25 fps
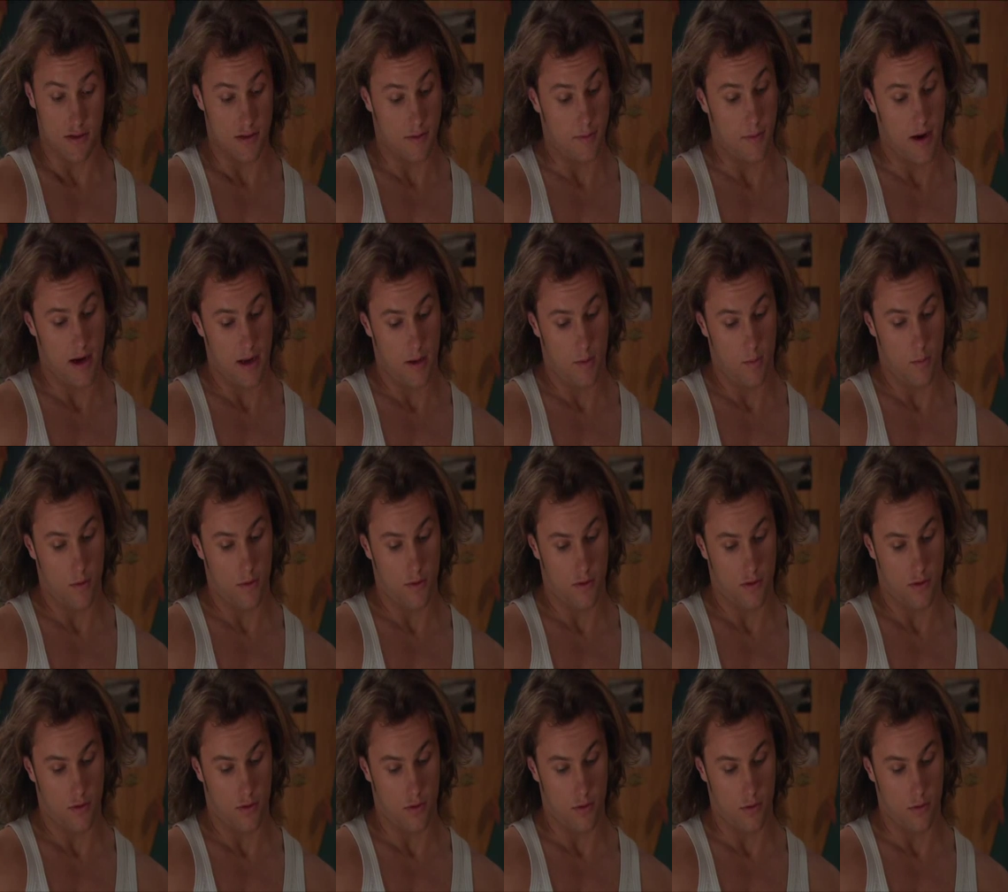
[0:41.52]
it's just Maddie
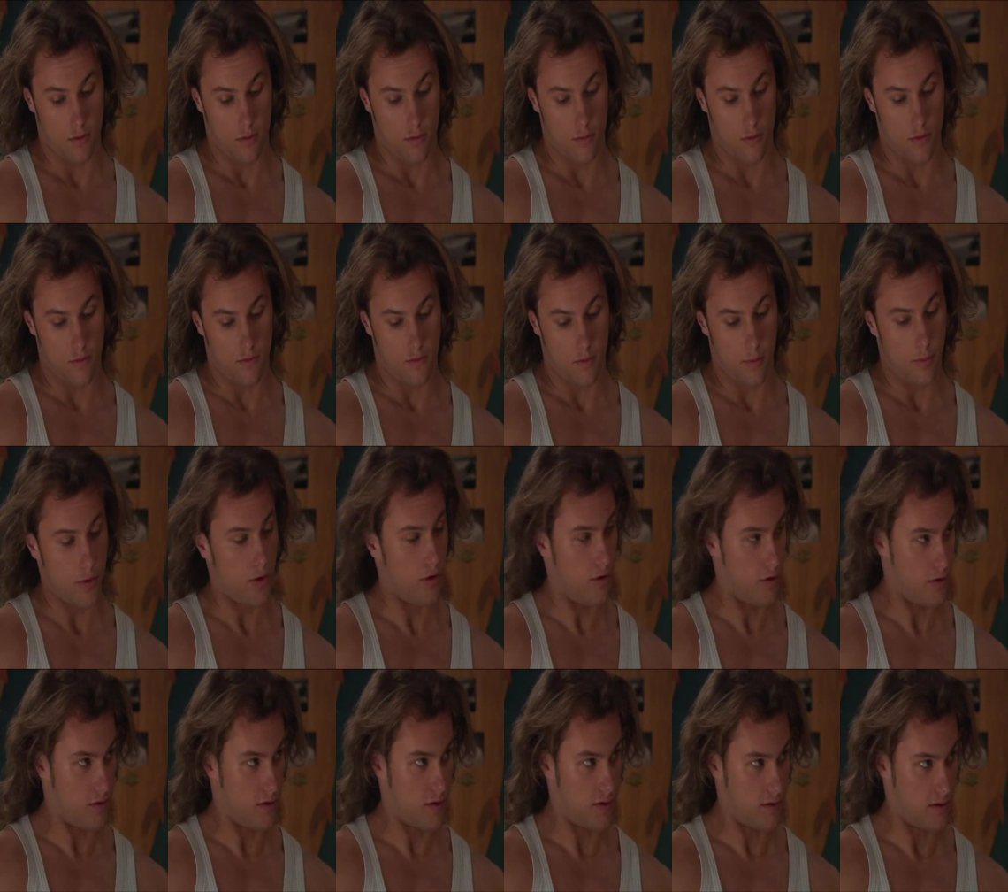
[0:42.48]
wants to move to
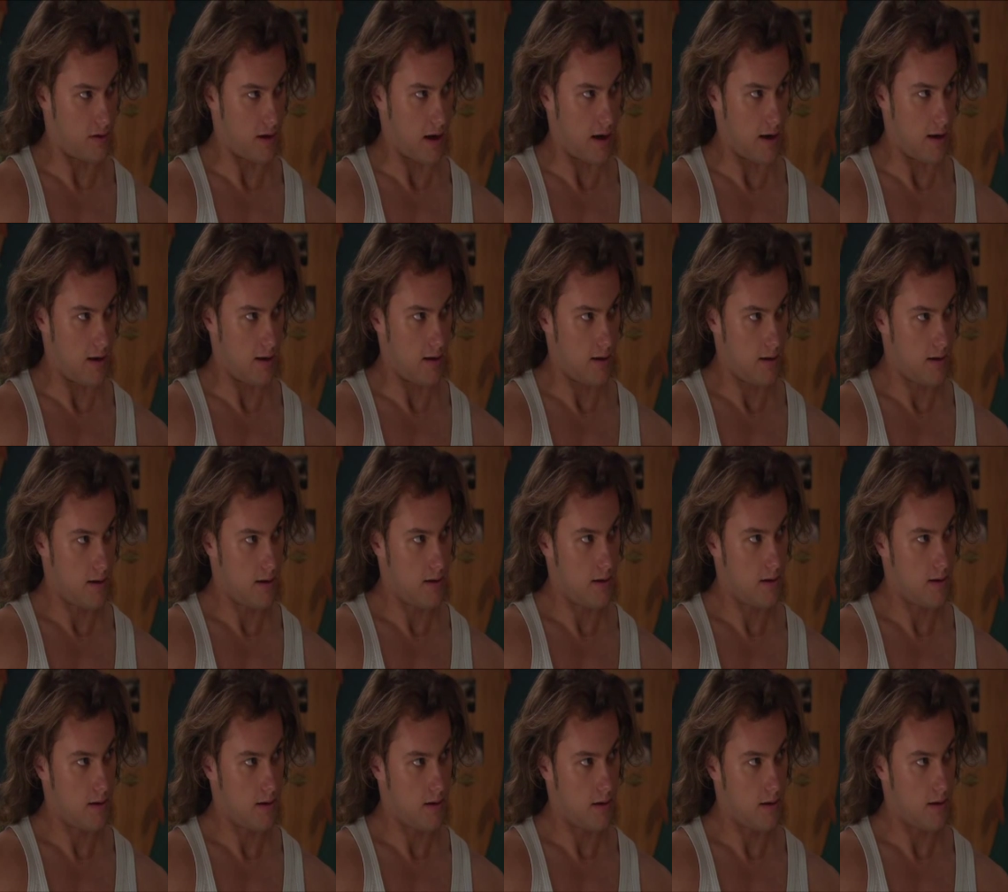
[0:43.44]
Perth to study,
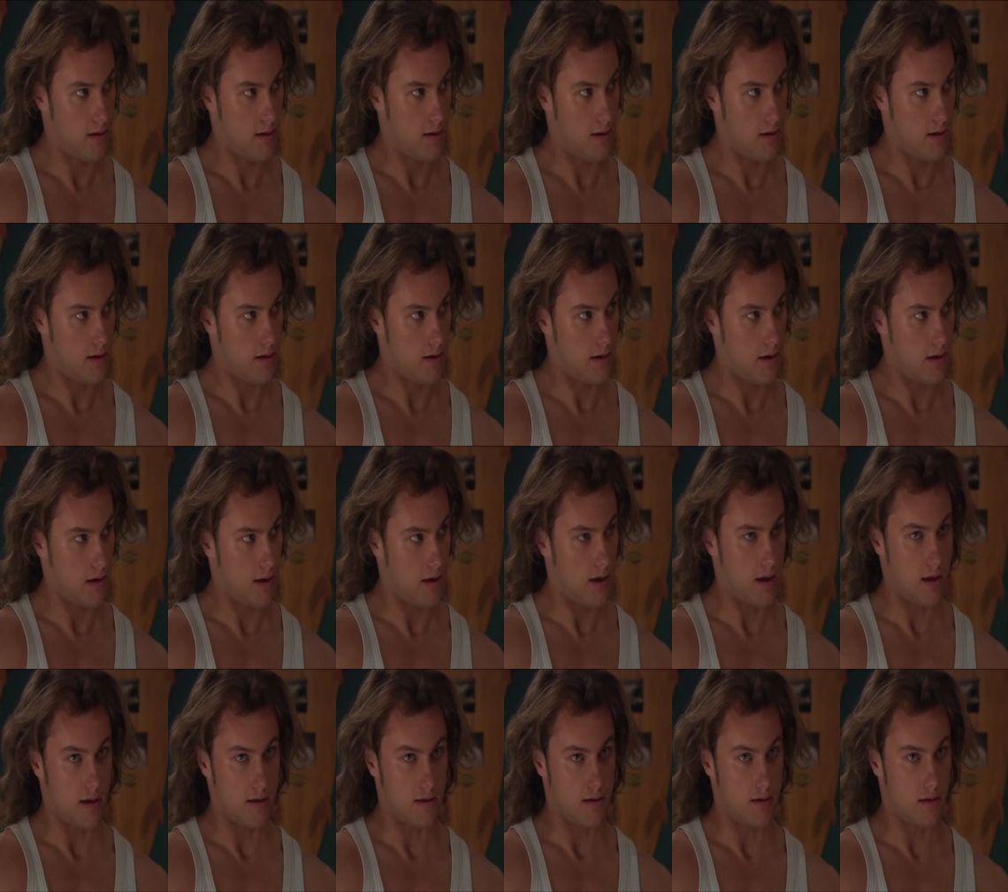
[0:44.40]

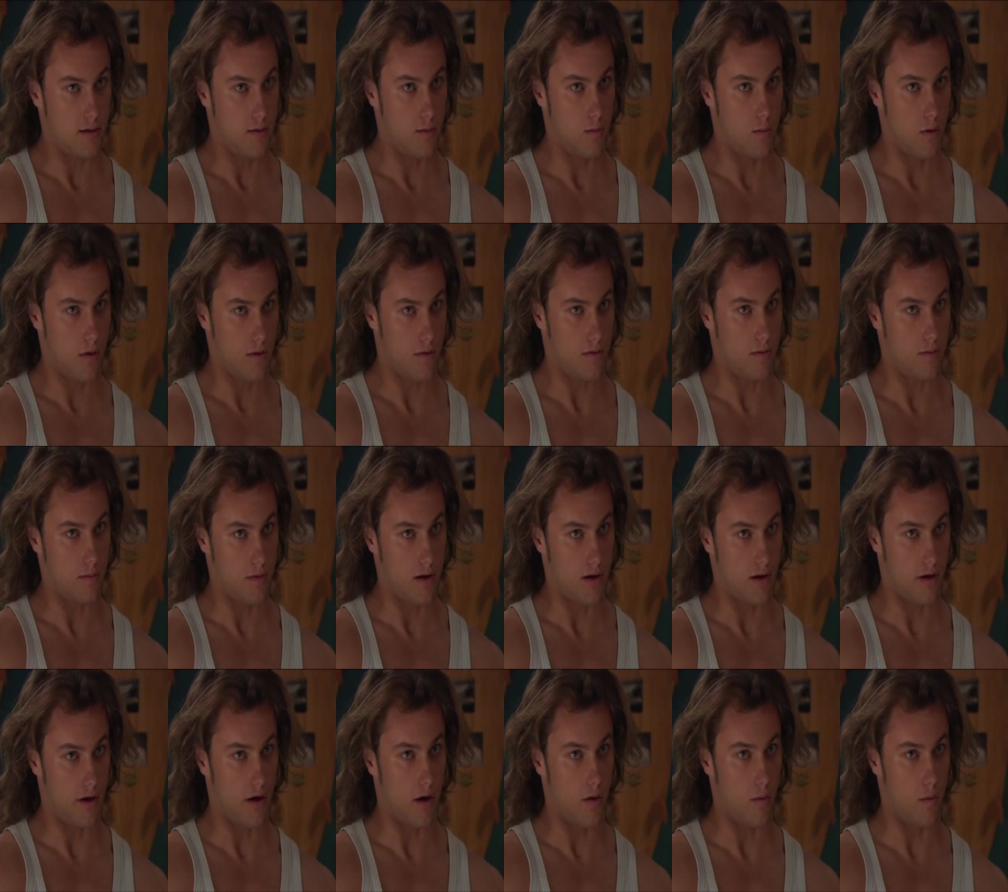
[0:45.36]
and she wants
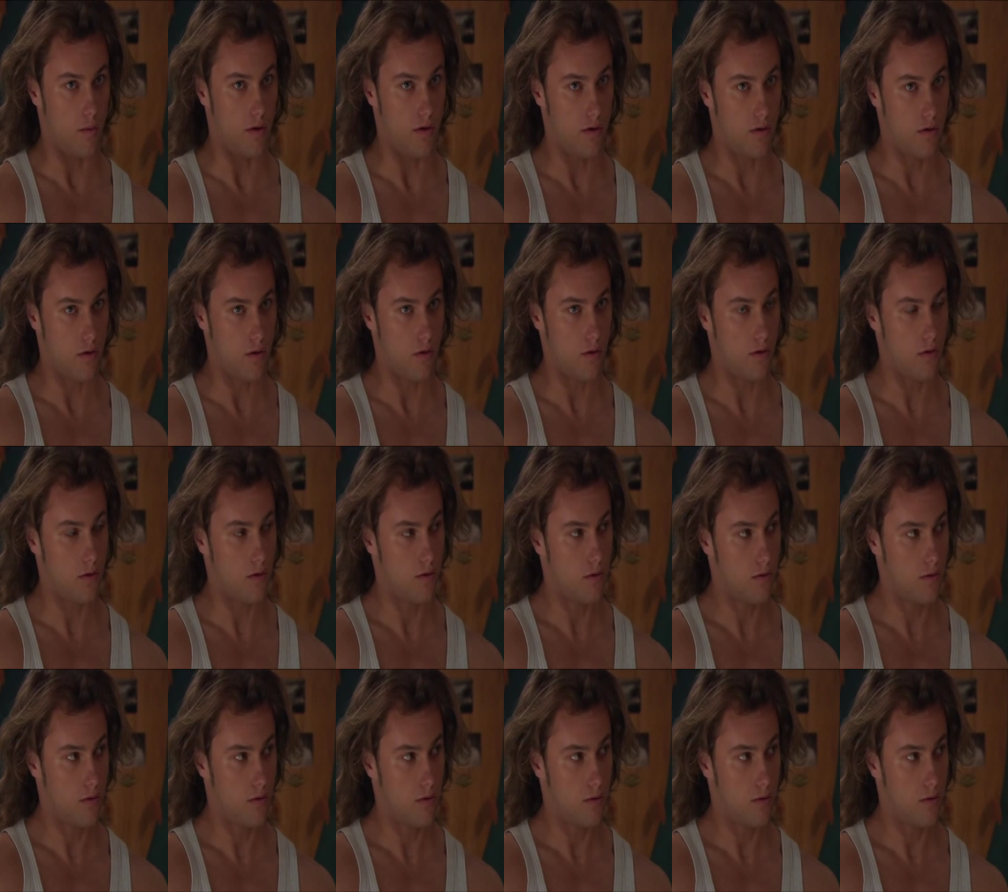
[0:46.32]
me to go with her.